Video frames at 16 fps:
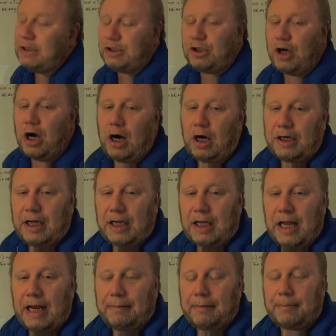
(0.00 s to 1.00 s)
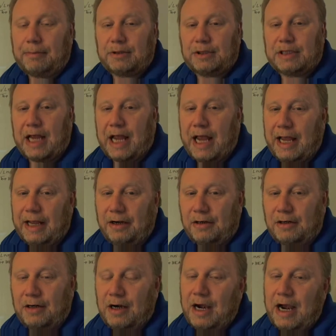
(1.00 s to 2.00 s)
your target labor percent
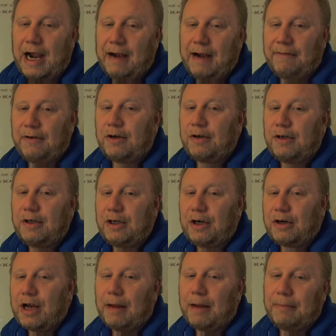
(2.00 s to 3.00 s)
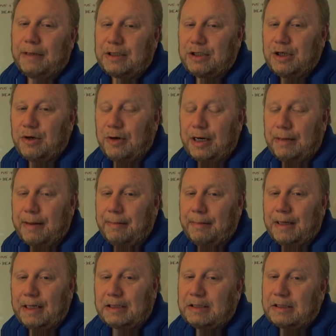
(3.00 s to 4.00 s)
or however your company's doing it.
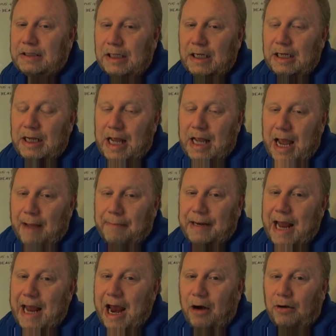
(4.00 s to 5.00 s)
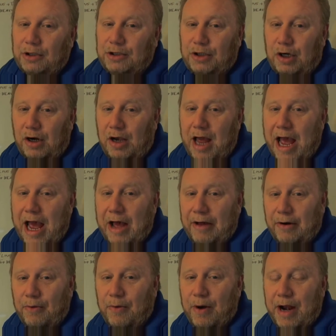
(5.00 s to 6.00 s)
Maybe it's how many hours you're
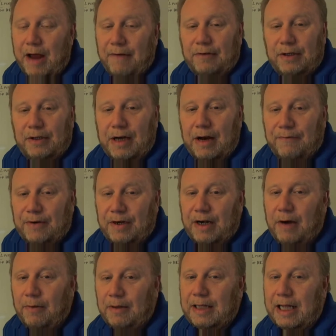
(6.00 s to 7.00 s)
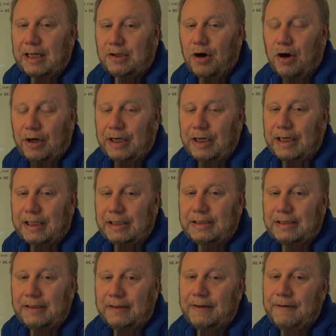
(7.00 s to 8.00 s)
allowed or whatever. You got to figure out what that target
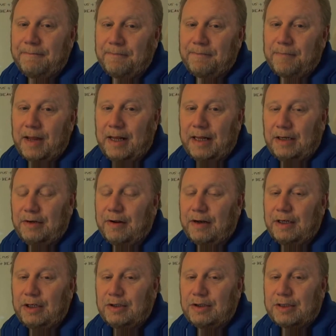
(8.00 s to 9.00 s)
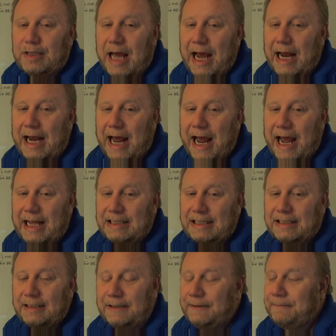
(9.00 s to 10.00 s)
is, and then you got to use that
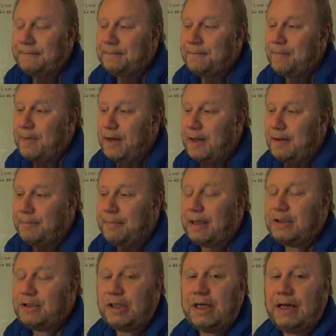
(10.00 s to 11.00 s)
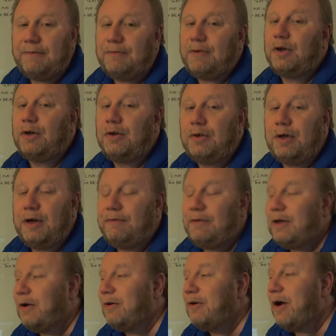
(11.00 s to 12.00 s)
as the budget. If you
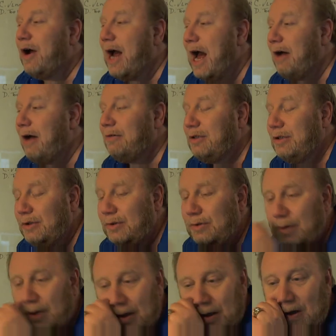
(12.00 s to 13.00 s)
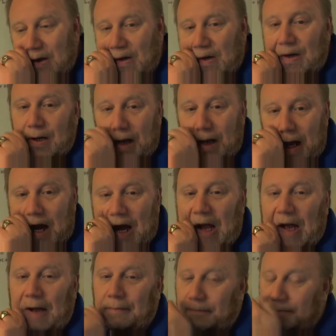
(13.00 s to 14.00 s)
don't know how to
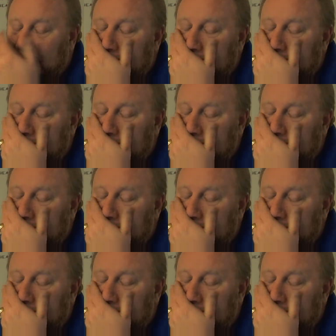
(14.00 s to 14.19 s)
um,